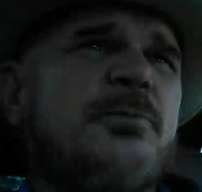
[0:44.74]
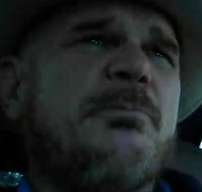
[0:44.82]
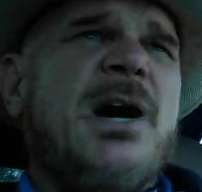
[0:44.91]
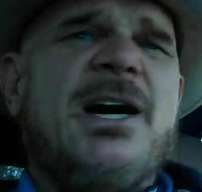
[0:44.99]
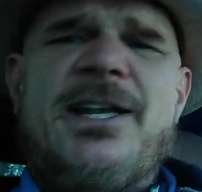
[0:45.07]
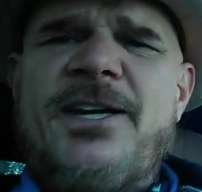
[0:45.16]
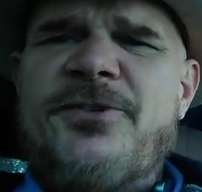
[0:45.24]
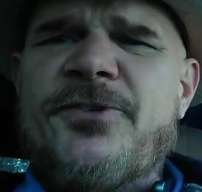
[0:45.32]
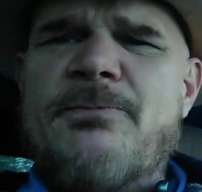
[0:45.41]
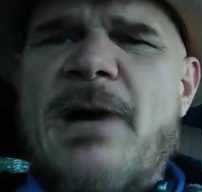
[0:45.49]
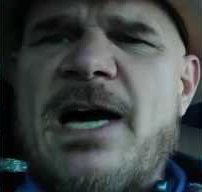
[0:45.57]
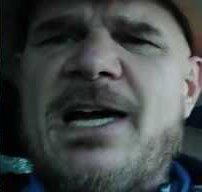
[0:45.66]
our bodies
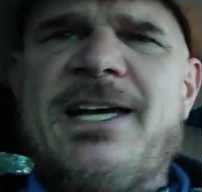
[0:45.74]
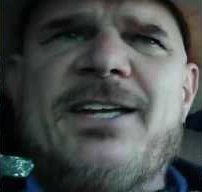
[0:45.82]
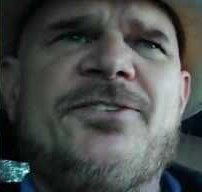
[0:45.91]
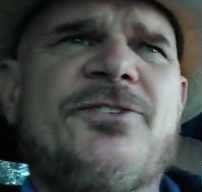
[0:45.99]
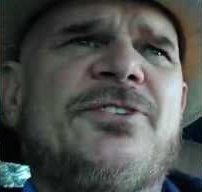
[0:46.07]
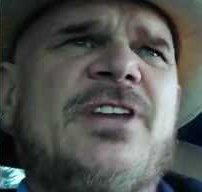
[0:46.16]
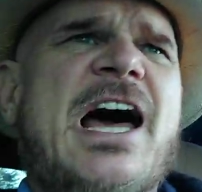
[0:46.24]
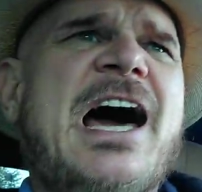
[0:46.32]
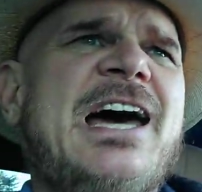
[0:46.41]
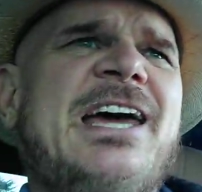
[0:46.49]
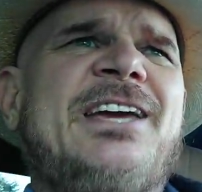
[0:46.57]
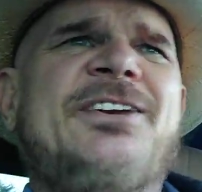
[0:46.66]
and minds and
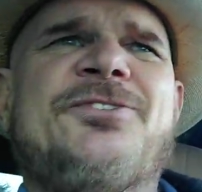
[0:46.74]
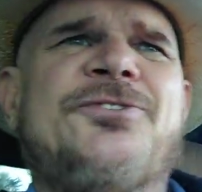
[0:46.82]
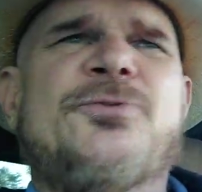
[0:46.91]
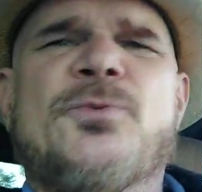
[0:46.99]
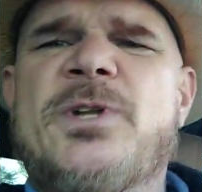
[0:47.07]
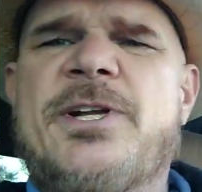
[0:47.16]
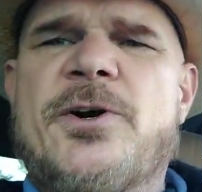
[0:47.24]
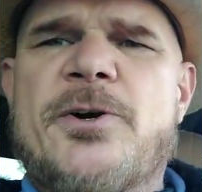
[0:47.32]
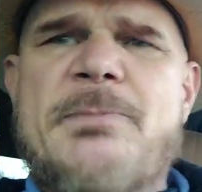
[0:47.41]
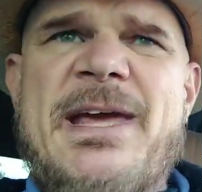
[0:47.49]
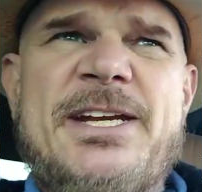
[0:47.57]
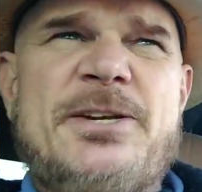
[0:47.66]
eyes really
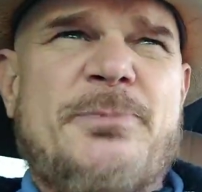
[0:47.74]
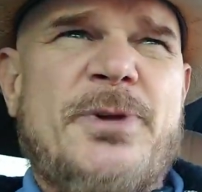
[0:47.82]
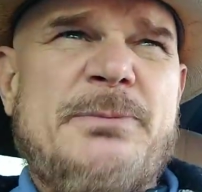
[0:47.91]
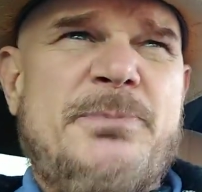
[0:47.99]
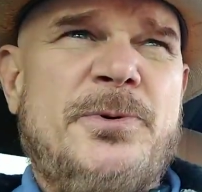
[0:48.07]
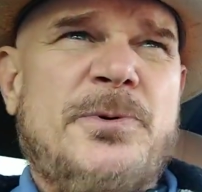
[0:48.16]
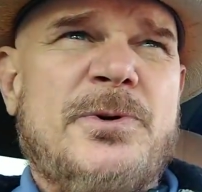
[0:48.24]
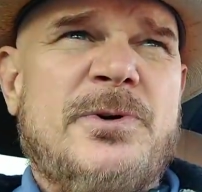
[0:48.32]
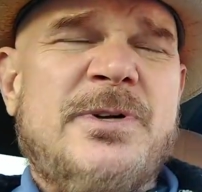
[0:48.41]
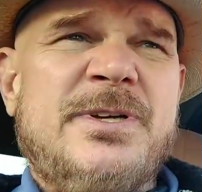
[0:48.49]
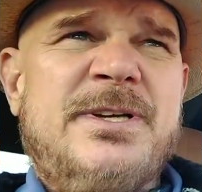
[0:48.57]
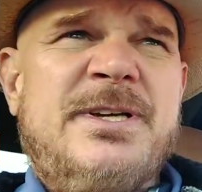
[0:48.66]
aren't made to play
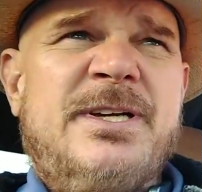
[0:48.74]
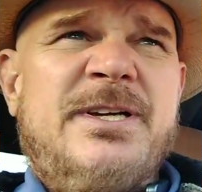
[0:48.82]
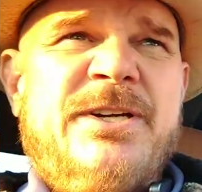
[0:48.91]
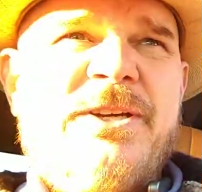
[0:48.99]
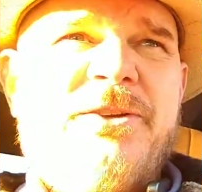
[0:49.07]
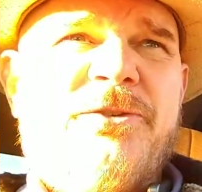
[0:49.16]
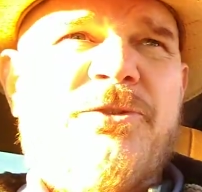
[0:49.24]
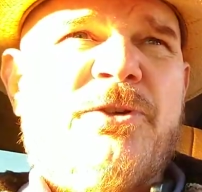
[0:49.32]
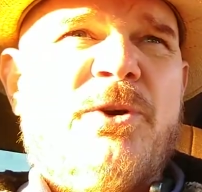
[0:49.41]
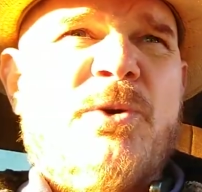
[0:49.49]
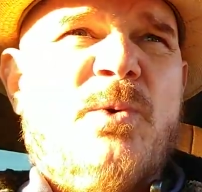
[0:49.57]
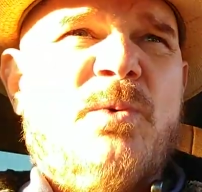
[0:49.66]
pool.
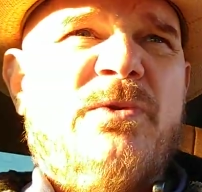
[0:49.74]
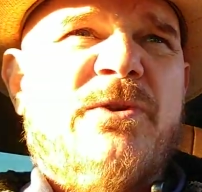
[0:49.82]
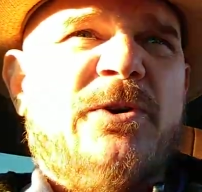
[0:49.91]
So